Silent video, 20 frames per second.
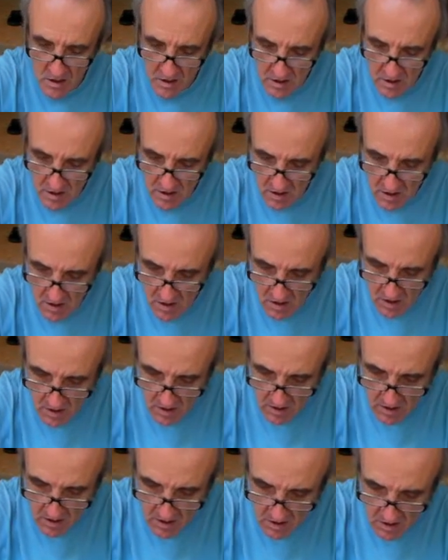
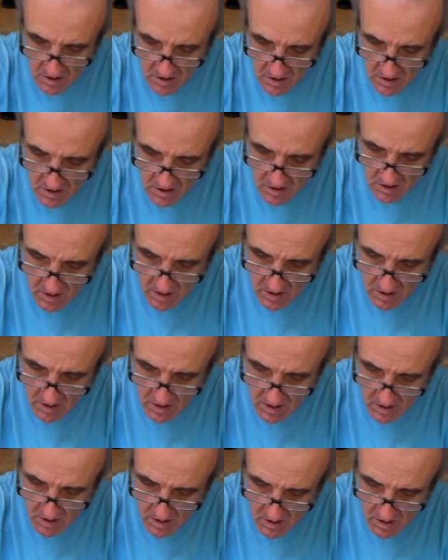[no speech]